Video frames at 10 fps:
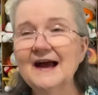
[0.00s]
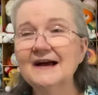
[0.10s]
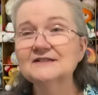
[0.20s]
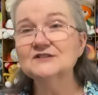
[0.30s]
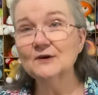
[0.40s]

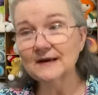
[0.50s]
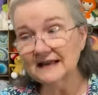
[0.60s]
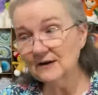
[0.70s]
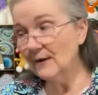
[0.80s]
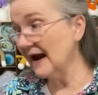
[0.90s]
So
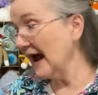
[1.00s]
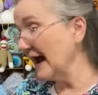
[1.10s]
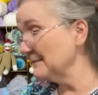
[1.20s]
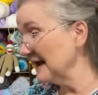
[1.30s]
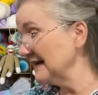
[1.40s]
anyway, I
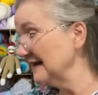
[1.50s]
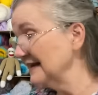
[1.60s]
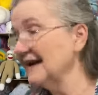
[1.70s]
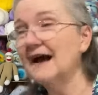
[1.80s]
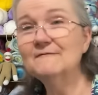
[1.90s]
made
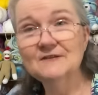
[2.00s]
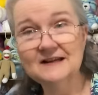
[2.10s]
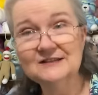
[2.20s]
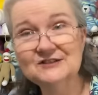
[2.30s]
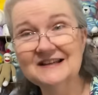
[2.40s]
it, I
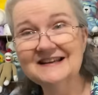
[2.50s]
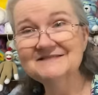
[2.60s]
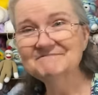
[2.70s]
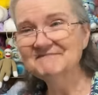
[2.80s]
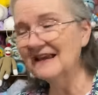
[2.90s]
finished it,
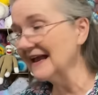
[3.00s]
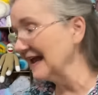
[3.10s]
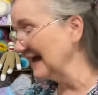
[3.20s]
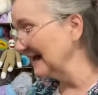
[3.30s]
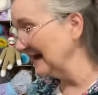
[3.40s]

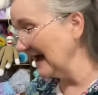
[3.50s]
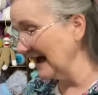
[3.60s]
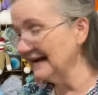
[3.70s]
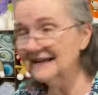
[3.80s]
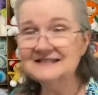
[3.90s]
and
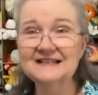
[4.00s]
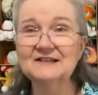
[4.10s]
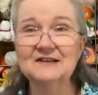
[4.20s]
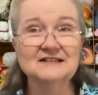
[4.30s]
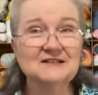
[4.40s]
I guess
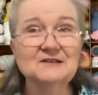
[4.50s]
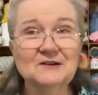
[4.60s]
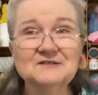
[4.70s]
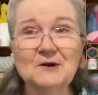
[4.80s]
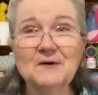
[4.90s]
it
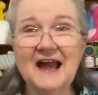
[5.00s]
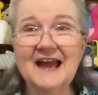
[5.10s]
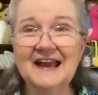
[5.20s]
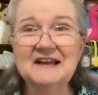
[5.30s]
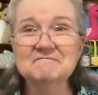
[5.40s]
looks
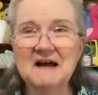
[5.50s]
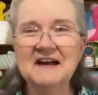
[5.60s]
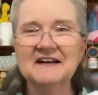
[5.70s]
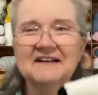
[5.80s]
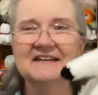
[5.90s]
okay.
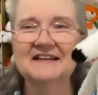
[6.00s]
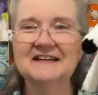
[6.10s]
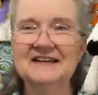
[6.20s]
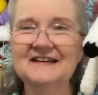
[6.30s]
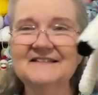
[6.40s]

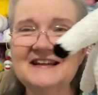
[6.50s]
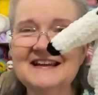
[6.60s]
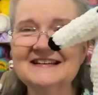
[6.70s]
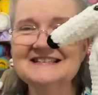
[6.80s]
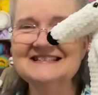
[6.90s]
Here it
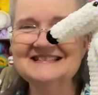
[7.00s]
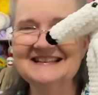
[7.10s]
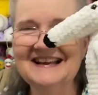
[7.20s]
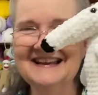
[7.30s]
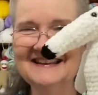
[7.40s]
is.
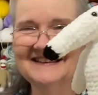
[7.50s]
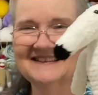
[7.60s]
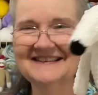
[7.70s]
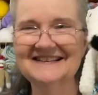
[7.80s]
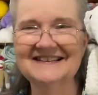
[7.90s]

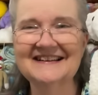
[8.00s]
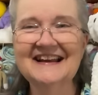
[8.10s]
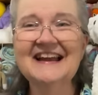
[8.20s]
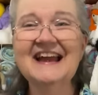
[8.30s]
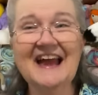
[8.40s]

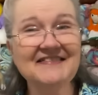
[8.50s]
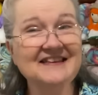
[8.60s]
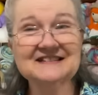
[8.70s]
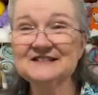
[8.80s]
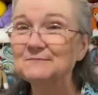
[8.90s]
And
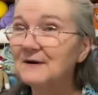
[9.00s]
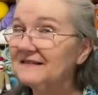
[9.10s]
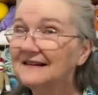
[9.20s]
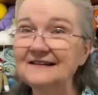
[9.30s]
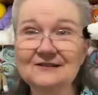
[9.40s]
this is what
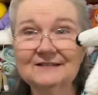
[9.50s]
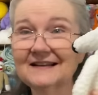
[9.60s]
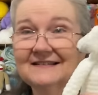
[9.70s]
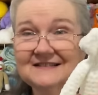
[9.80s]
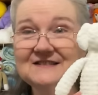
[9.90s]
it looked
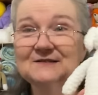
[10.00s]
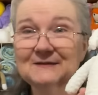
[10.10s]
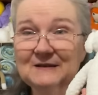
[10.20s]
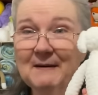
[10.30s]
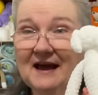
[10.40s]
like. This is
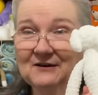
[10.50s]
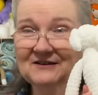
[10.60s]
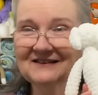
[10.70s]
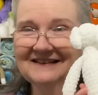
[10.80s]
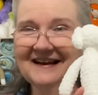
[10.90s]
what the pattern
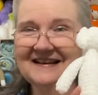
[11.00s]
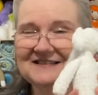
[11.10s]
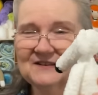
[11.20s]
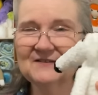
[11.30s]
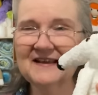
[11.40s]
looked like.
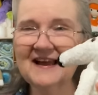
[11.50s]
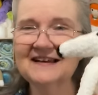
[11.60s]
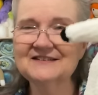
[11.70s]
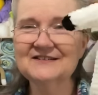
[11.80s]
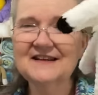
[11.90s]
So yeah,
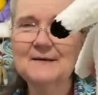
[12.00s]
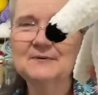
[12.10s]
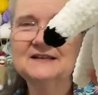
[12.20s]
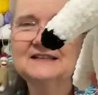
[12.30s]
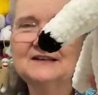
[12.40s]
it turned out
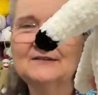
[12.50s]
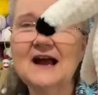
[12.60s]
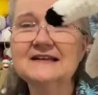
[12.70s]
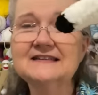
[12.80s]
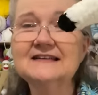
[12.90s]
pretty cute.
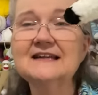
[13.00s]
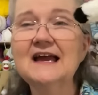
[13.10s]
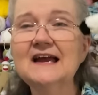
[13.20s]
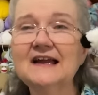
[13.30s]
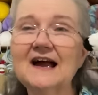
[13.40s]
I did
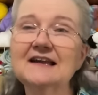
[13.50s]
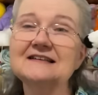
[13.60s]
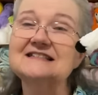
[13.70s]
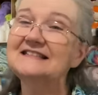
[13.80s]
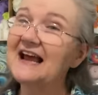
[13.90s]
kind of
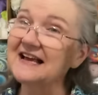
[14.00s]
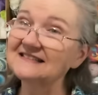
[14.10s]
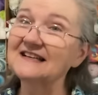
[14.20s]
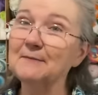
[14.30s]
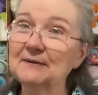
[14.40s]
snazz
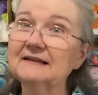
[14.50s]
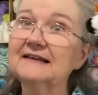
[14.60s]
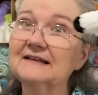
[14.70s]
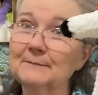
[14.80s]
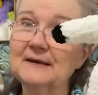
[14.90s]
it up a
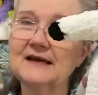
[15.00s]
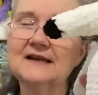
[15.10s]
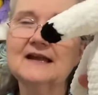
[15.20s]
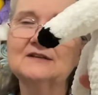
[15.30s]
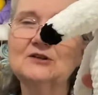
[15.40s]
little bit
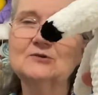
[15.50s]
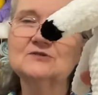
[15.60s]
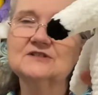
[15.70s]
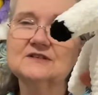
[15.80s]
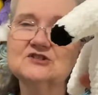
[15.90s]
and
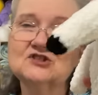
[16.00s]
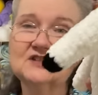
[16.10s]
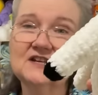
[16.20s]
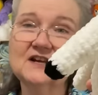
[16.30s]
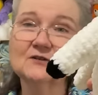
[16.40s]
used
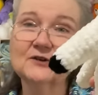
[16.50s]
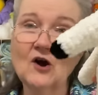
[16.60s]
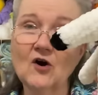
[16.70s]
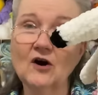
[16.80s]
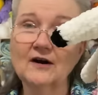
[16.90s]
chenille
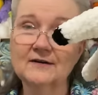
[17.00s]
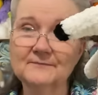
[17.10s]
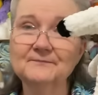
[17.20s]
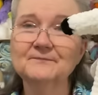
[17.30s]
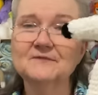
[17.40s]

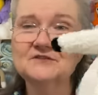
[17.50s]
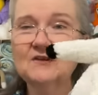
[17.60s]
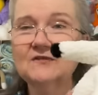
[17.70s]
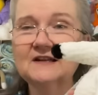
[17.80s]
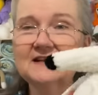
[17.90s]
yarn. So
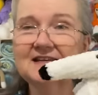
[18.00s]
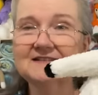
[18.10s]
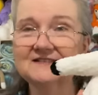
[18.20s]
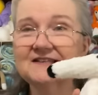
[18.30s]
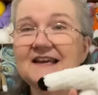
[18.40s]
then he
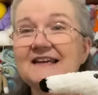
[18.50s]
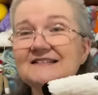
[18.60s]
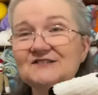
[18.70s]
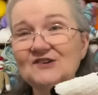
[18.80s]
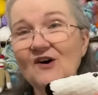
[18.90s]

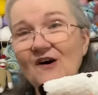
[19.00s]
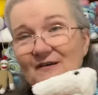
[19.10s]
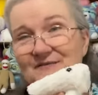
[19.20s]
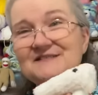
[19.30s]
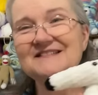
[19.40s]
is
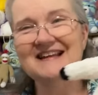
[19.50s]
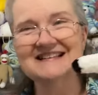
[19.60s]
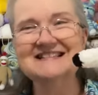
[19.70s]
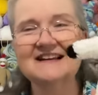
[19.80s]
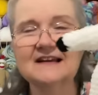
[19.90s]
soft. So
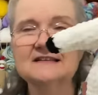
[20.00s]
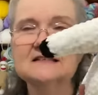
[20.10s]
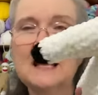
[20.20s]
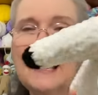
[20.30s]
that's nice.